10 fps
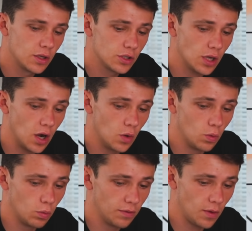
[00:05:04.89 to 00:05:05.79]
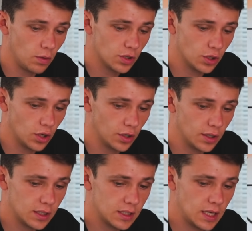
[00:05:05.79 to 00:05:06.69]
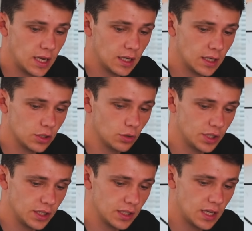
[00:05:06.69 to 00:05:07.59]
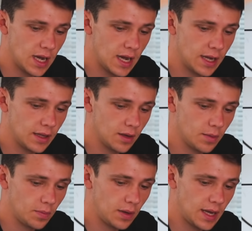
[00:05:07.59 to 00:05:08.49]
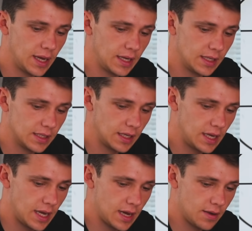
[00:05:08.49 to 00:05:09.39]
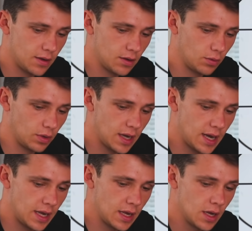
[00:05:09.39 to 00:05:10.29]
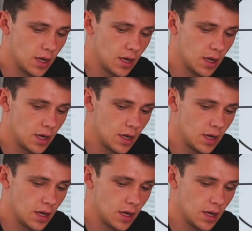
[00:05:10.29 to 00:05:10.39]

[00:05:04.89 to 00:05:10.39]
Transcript: So we're focusing on taking that touch inside, playing into here, okay?